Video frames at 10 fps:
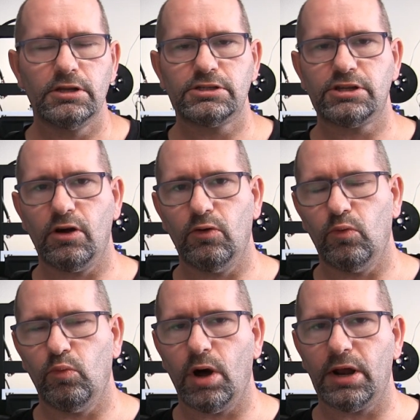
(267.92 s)

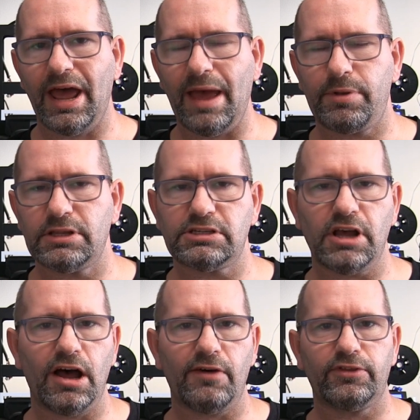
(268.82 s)
So what happens
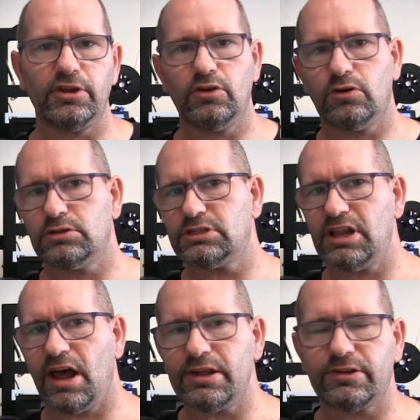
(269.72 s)
after your
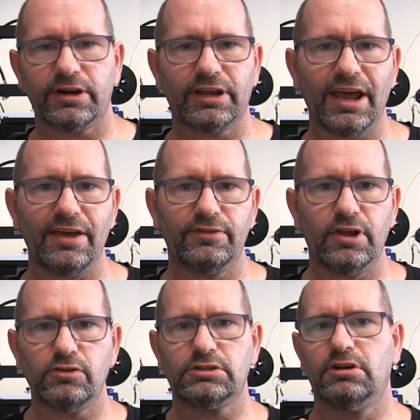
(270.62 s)
slicer gave
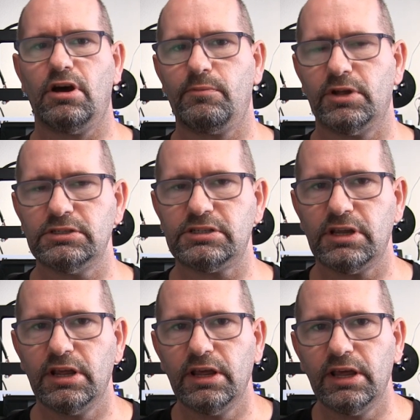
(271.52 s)
those commands
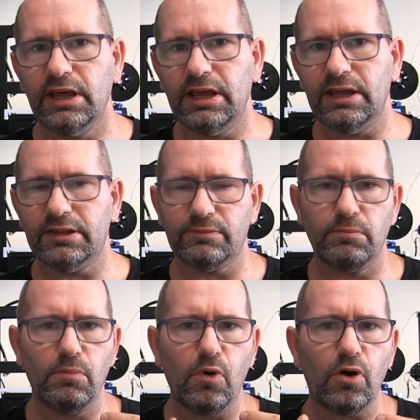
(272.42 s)
is
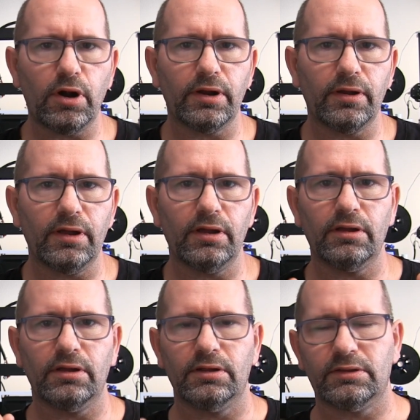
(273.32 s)
more
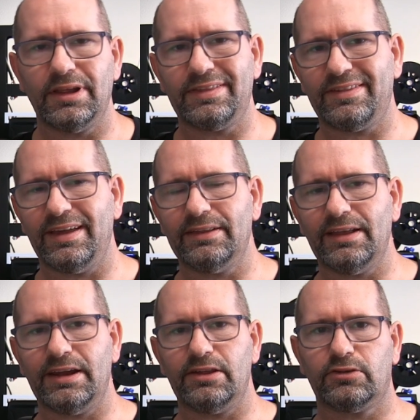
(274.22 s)
uh, a thing
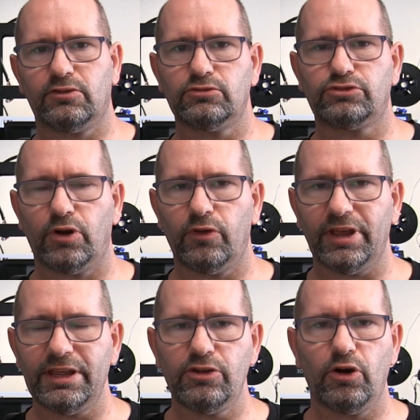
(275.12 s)
that is controlled
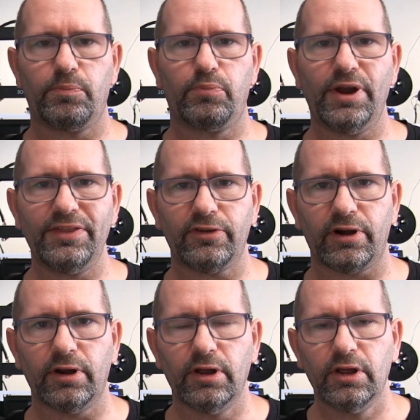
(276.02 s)
in your
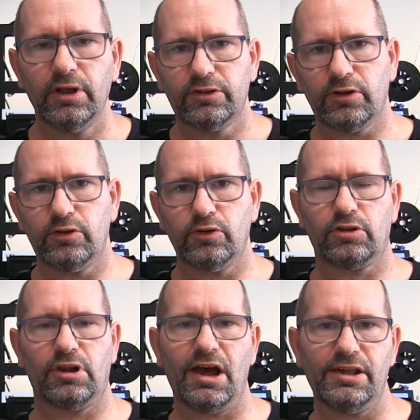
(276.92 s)
printer. So your
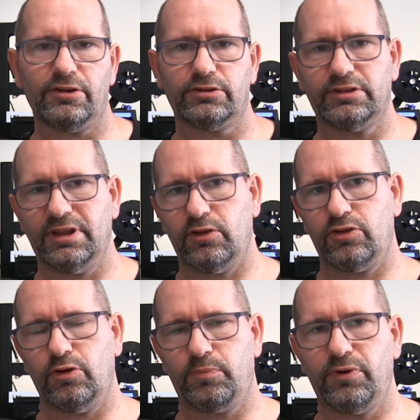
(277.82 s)
slicer
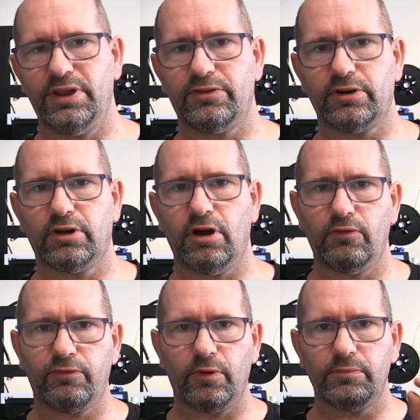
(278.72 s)
tells your printer go
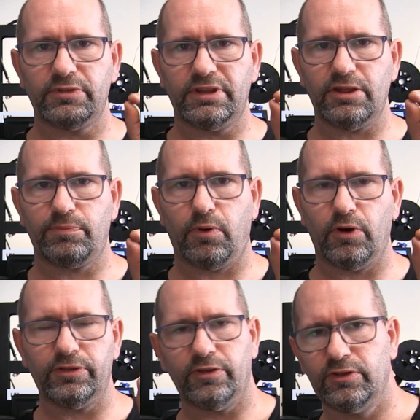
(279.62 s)
from this
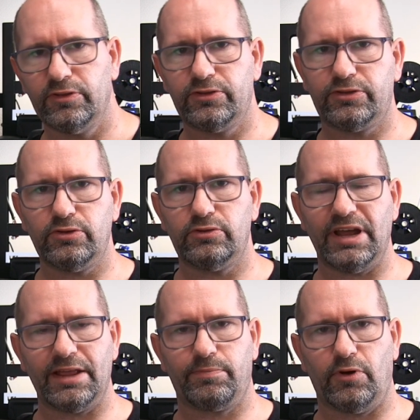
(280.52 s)
point to
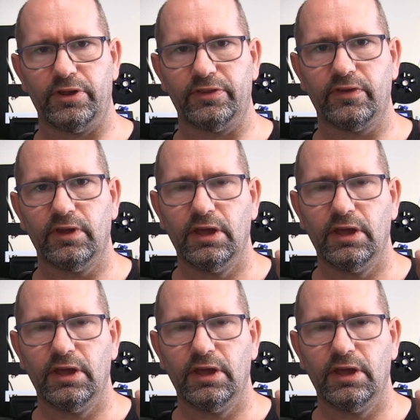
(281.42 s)
that point.